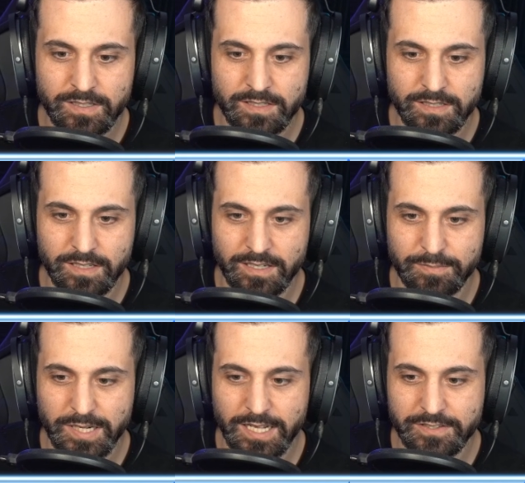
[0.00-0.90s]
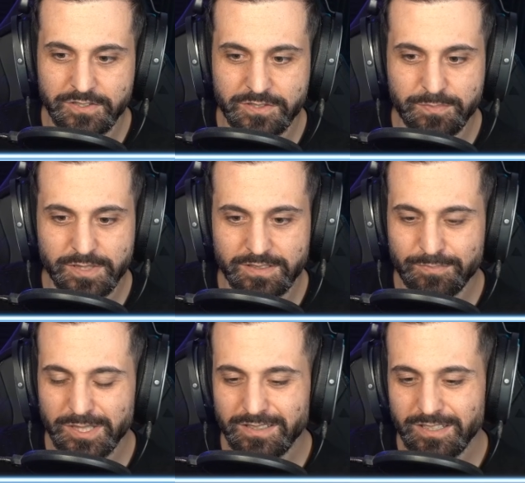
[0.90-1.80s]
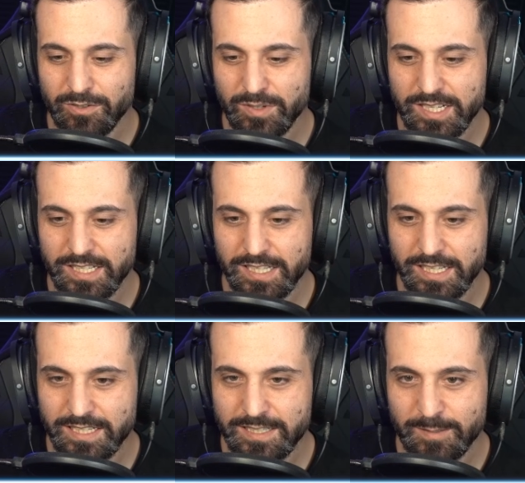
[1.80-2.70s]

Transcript: Ugh, but I just, but you know what? Like,